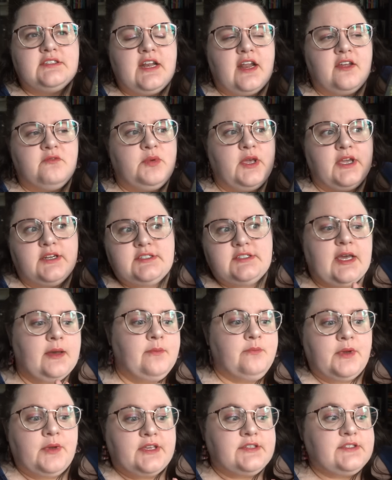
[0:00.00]
that I picked
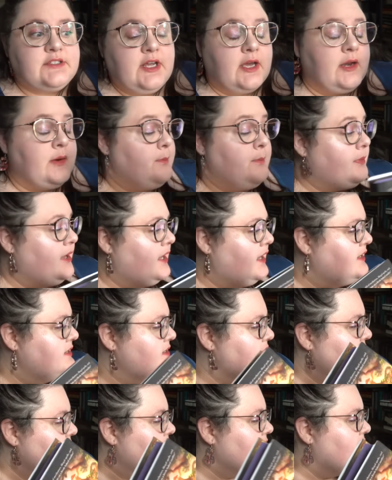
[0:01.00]
up based on
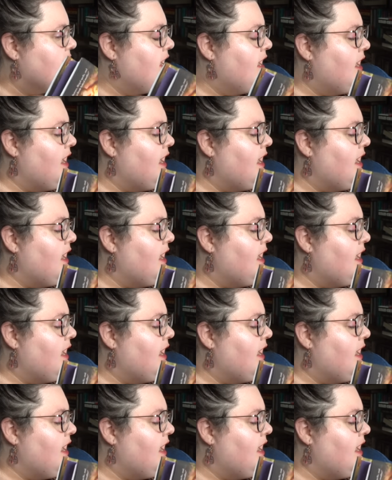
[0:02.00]
Buzz,